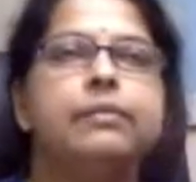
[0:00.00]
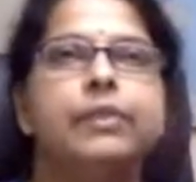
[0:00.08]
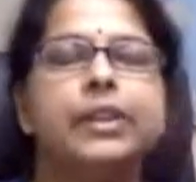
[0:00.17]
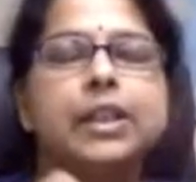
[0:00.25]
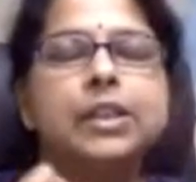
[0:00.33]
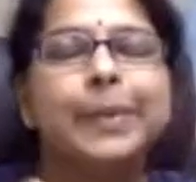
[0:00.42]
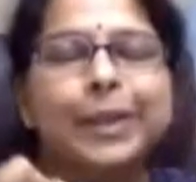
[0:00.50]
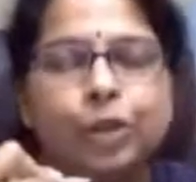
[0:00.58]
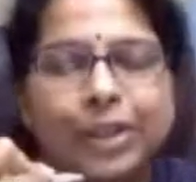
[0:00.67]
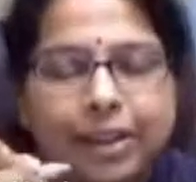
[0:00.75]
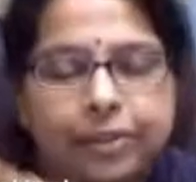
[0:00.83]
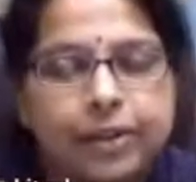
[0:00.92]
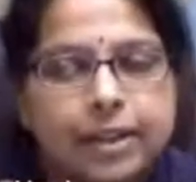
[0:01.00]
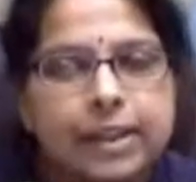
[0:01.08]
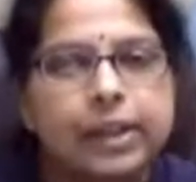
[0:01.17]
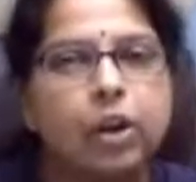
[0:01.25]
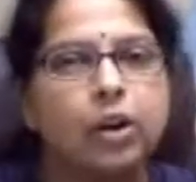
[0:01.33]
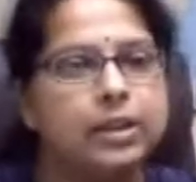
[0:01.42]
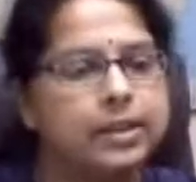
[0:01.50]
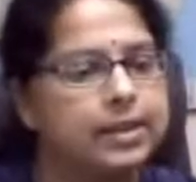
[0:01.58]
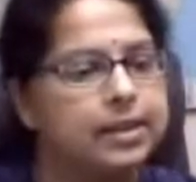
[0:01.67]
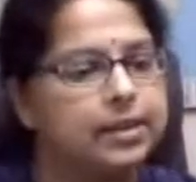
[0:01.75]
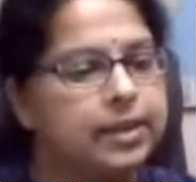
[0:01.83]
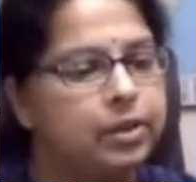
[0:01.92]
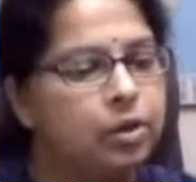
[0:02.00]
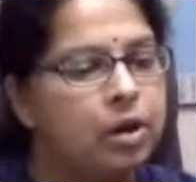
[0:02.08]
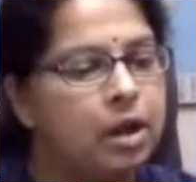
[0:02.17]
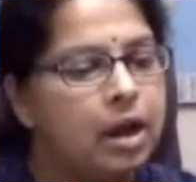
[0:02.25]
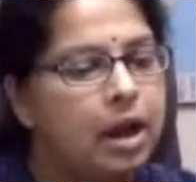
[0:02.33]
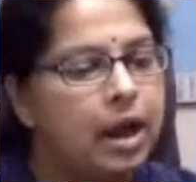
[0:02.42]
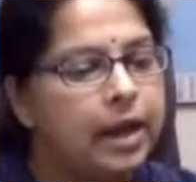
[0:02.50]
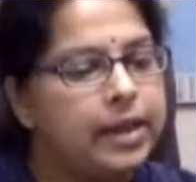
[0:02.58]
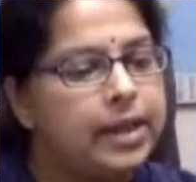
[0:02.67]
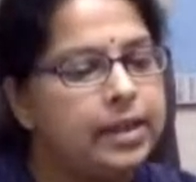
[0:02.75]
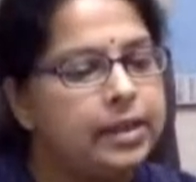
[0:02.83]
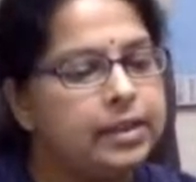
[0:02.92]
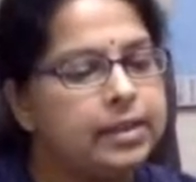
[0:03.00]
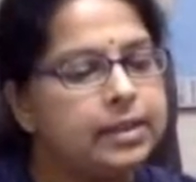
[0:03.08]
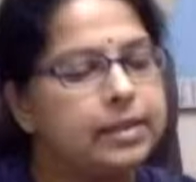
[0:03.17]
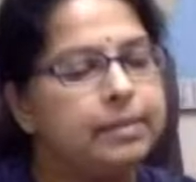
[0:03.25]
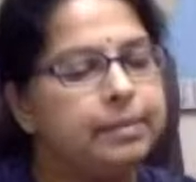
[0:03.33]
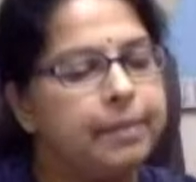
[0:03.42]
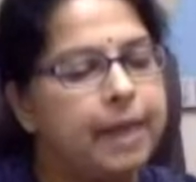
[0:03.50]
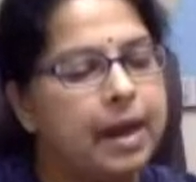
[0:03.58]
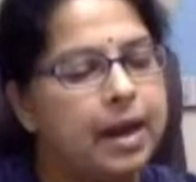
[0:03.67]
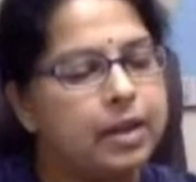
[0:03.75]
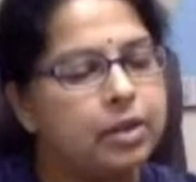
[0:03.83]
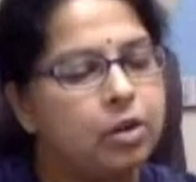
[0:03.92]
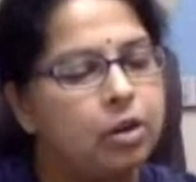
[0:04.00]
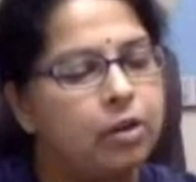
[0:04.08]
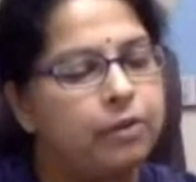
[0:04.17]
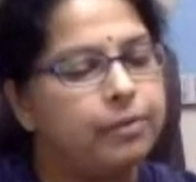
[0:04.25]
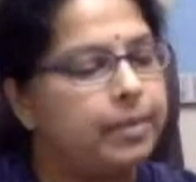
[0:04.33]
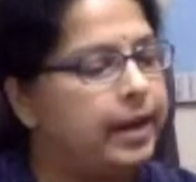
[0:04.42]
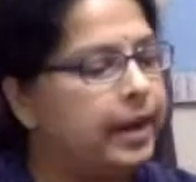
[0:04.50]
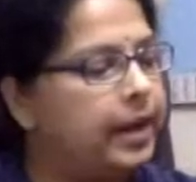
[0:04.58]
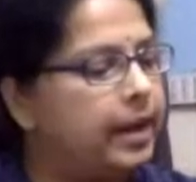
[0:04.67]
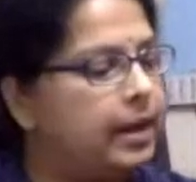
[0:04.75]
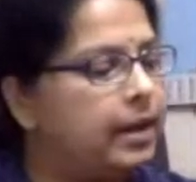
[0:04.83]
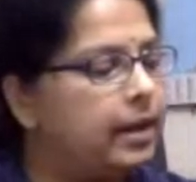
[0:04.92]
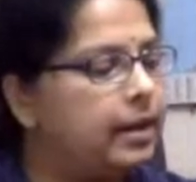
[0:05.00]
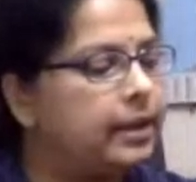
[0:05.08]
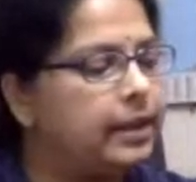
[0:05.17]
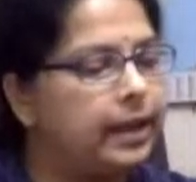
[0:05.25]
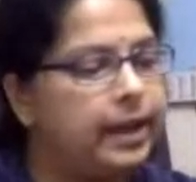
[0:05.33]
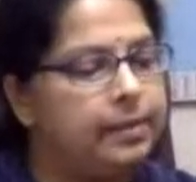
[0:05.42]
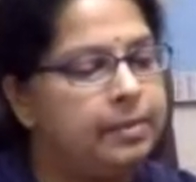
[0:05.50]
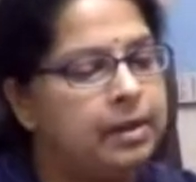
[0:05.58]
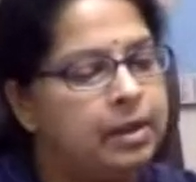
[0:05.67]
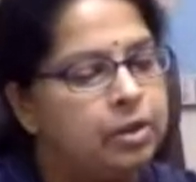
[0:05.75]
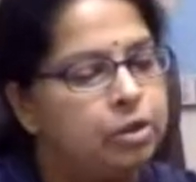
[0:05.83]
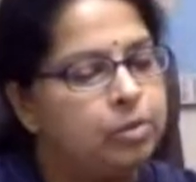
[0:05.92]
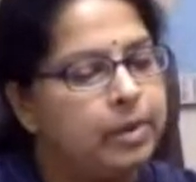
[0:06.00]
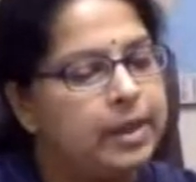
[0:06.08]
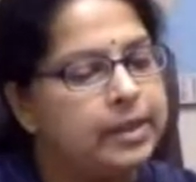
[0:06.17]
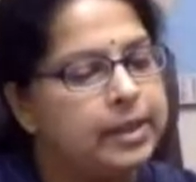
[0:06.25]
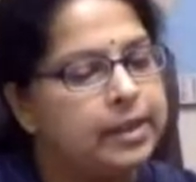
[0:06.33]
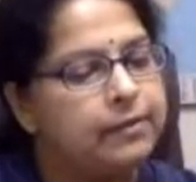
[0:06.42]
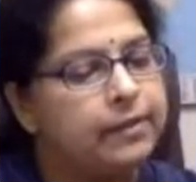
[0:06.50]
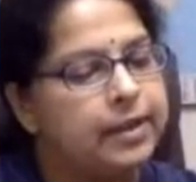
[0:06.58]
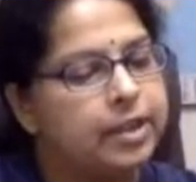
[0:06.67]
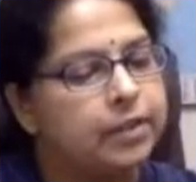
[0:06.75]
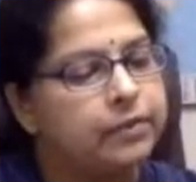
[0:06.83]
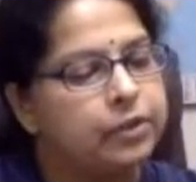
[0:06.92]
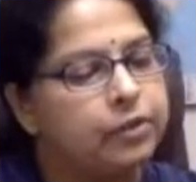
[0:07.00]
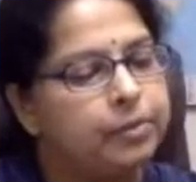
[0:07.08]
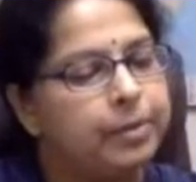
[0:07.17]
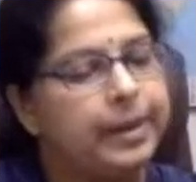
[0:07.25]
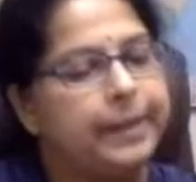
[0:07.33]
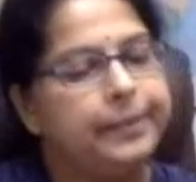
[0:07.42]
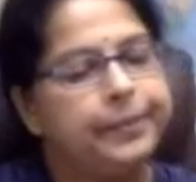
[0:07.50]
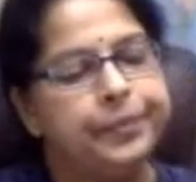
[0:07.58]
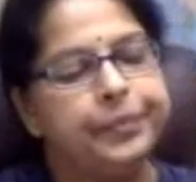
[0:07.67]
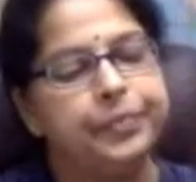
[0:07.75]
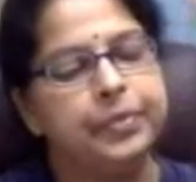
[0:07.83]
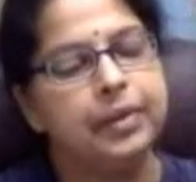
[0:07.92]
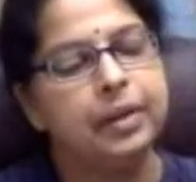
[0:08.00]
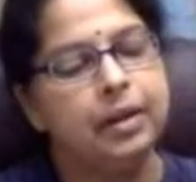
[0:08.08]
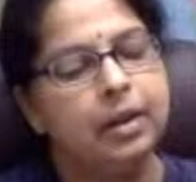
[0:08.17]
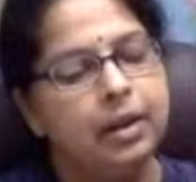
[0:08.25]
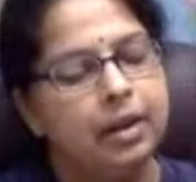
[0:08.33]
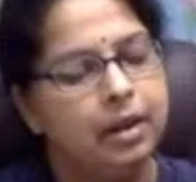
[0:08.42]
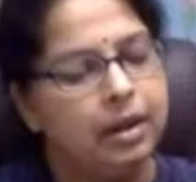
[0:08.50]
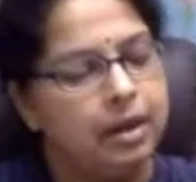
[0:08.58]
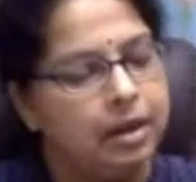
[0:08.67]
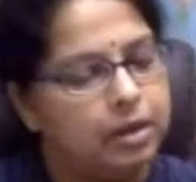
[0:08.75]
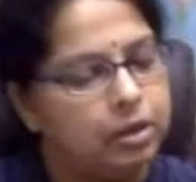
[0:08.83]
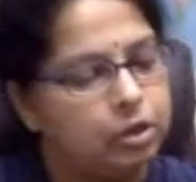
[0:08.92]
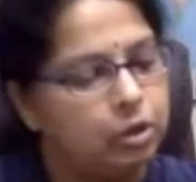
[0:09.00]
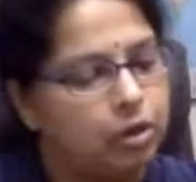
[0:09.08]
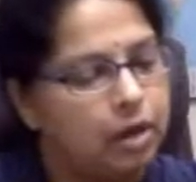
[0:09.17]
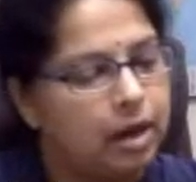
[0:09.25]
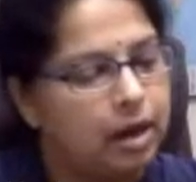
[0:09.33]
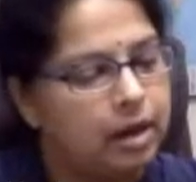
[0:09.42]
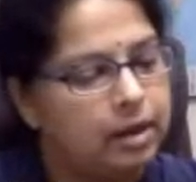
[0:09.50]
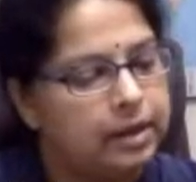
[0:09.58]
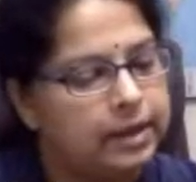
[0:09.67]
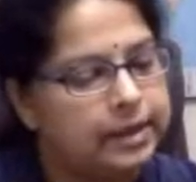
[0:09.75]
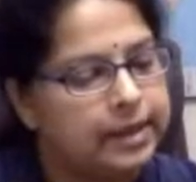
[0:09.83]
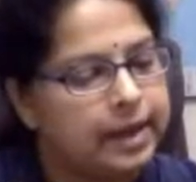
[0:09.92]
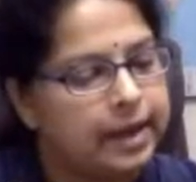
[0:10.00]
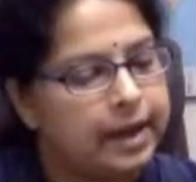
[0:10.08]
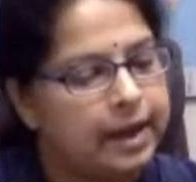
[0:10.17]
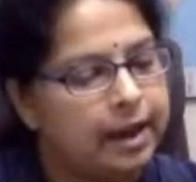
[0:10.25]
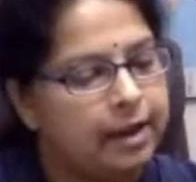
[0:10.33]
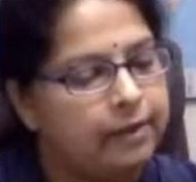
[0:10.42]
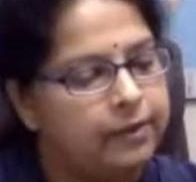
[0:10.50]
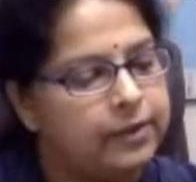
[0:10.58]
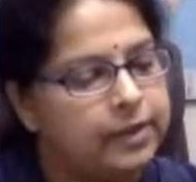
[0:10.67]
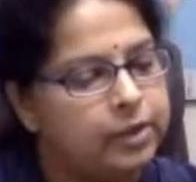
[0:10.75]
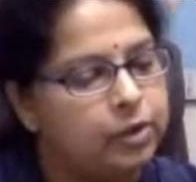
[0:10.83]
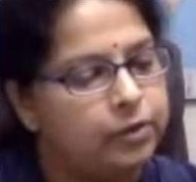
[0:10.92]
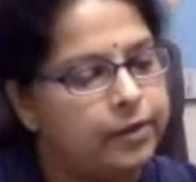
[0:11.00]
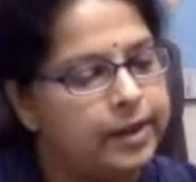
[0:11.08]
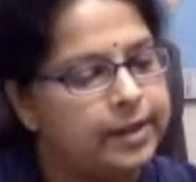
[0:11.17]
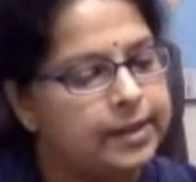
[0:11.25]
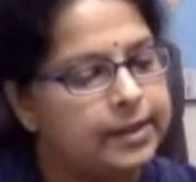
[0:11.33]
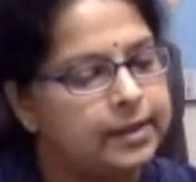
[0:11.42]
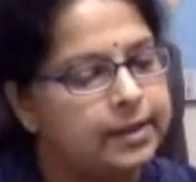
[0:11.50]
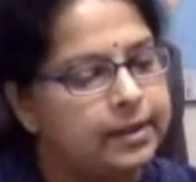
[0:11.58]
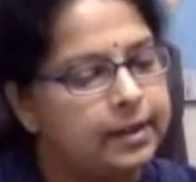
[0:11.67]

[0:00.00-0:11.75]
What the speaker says: with respect to the reference, I call this as 0. I need this part of my time to maintain a phase shift of pi. So let's say I have 0 phase,